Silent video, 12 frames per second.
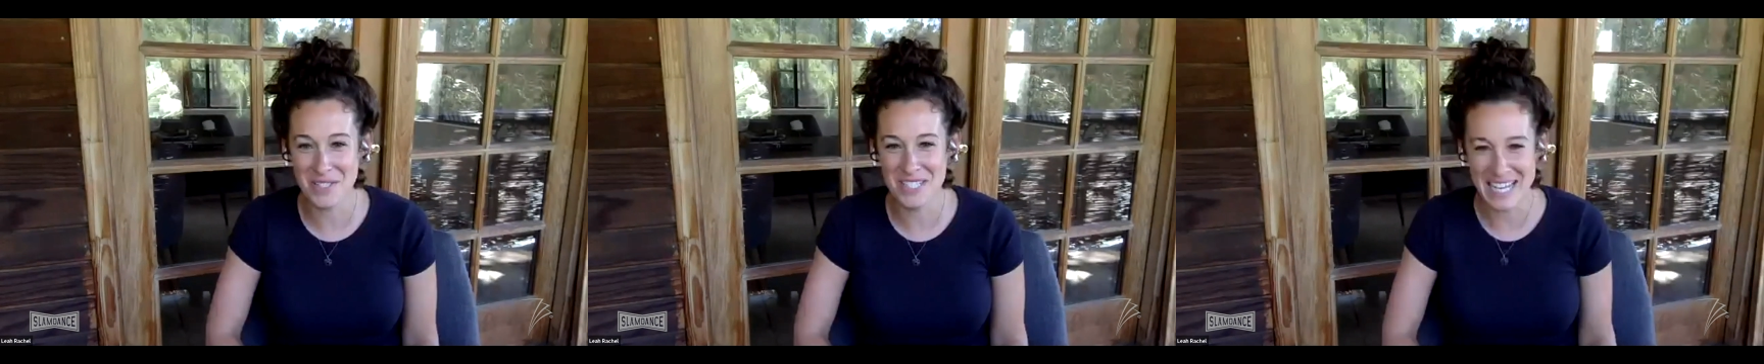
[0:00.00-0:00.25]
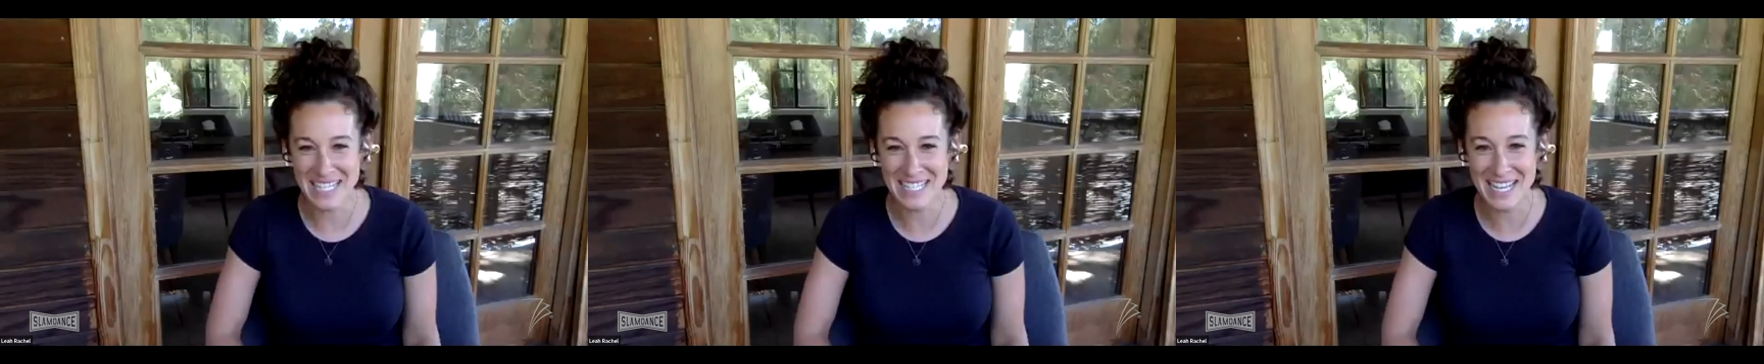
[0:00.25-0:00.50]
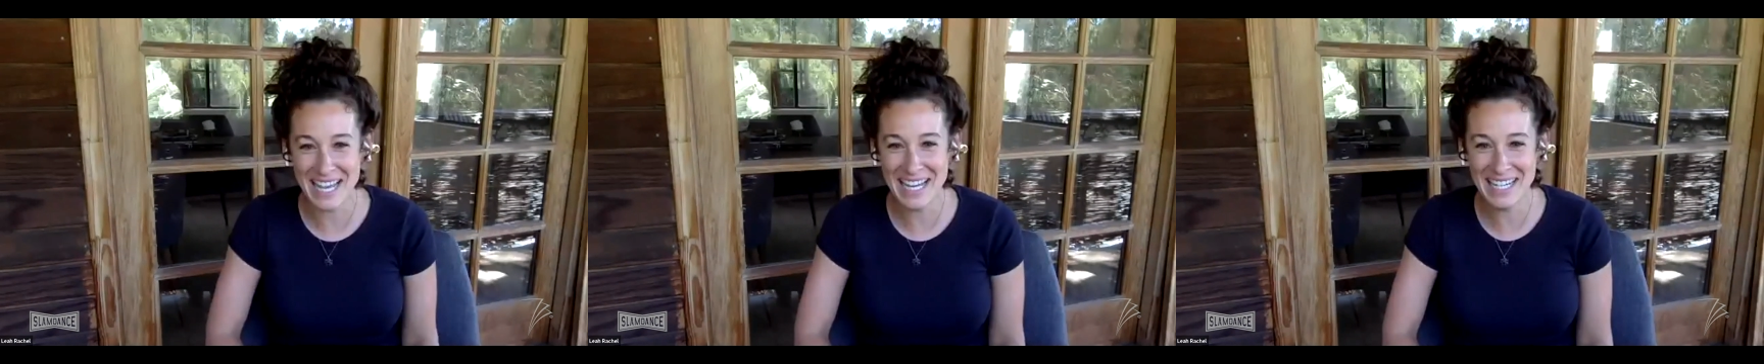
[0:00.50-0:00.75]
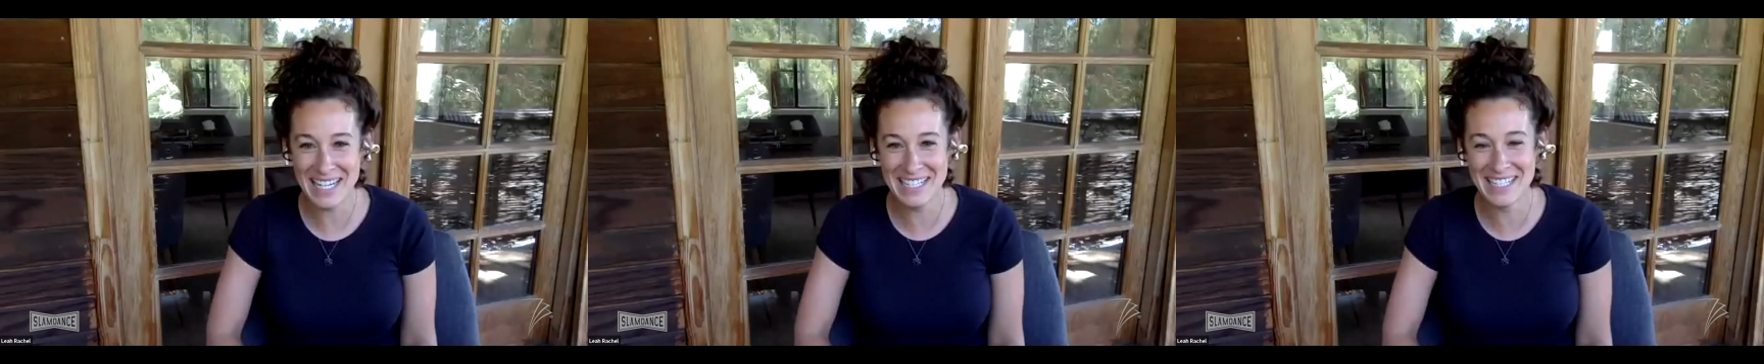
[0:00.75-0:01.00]
dead
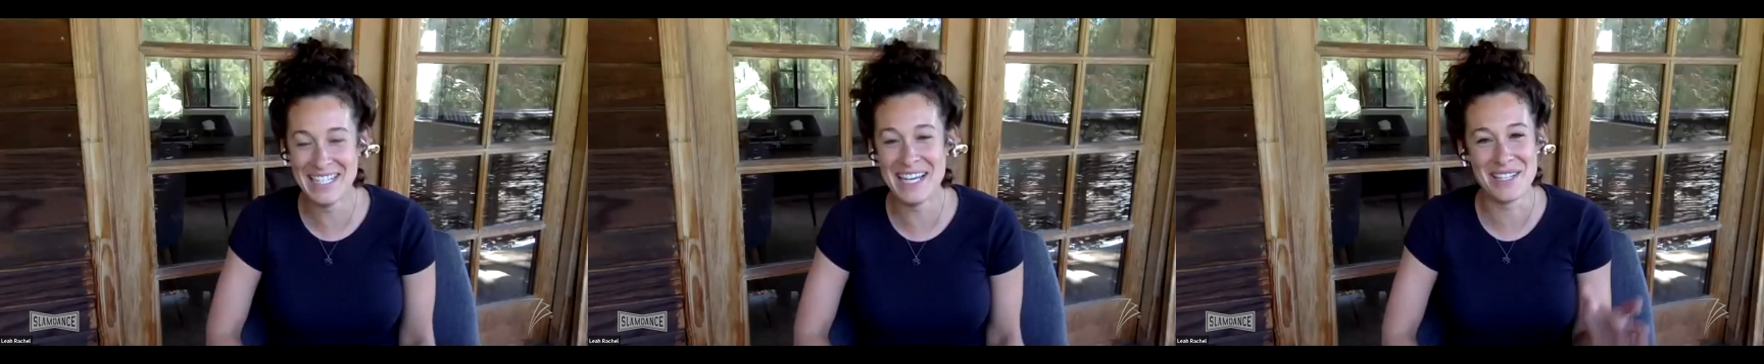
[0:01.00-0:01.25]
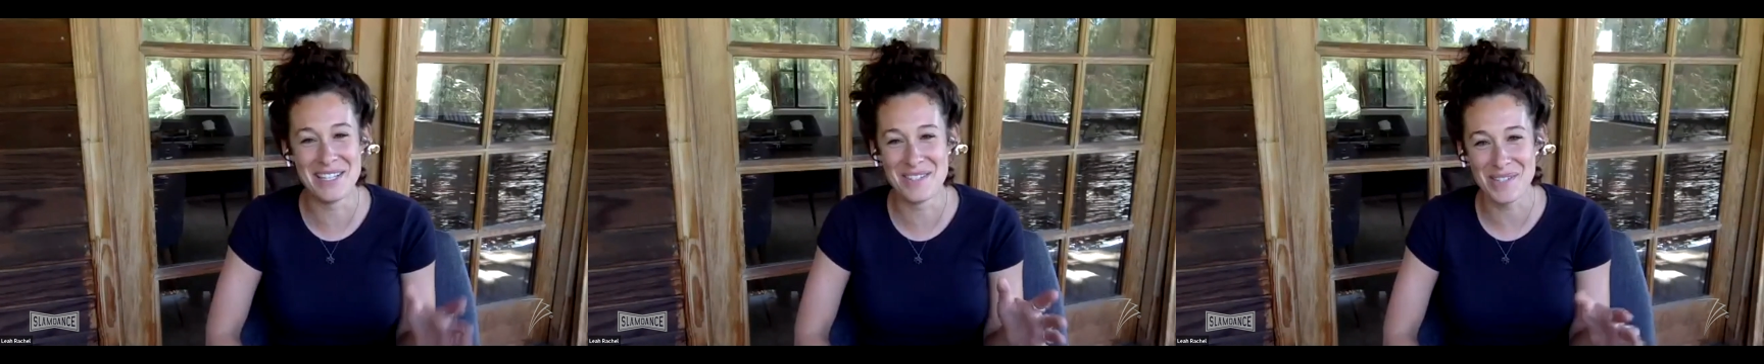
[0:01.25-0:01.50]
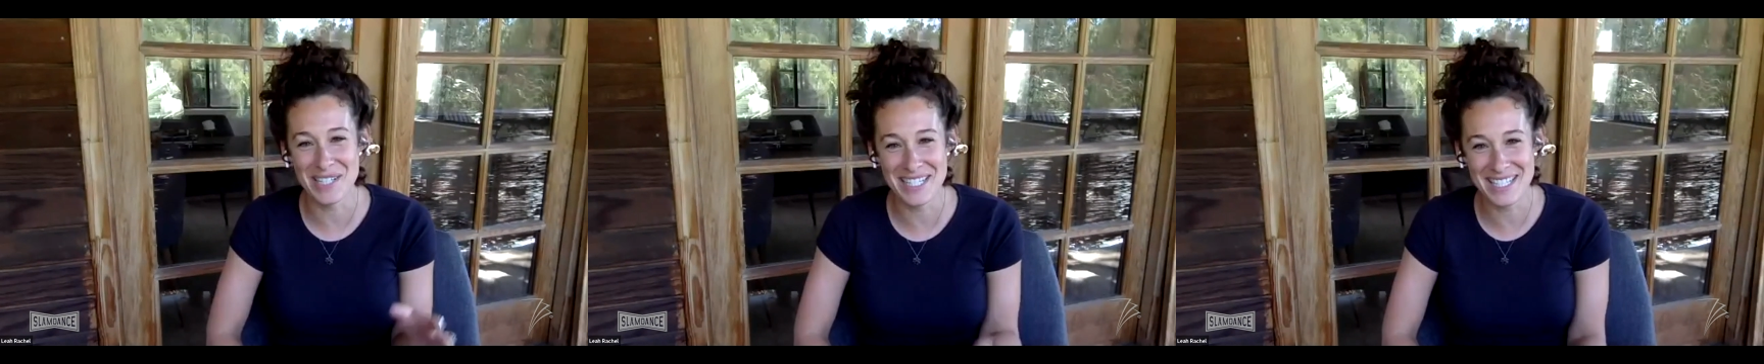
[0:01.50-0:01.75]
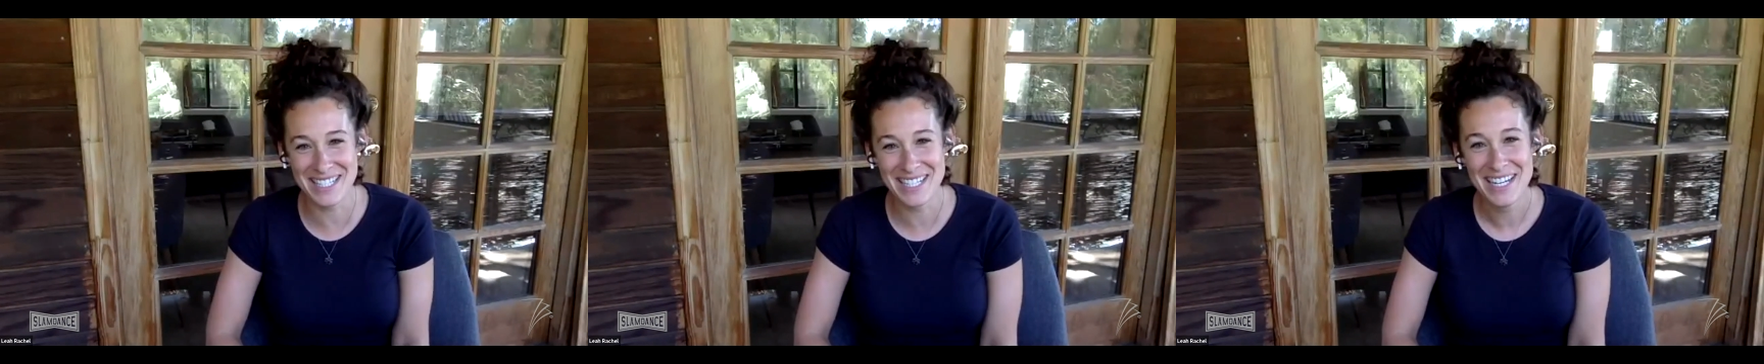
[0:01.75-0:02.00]
inside, nothing's worse.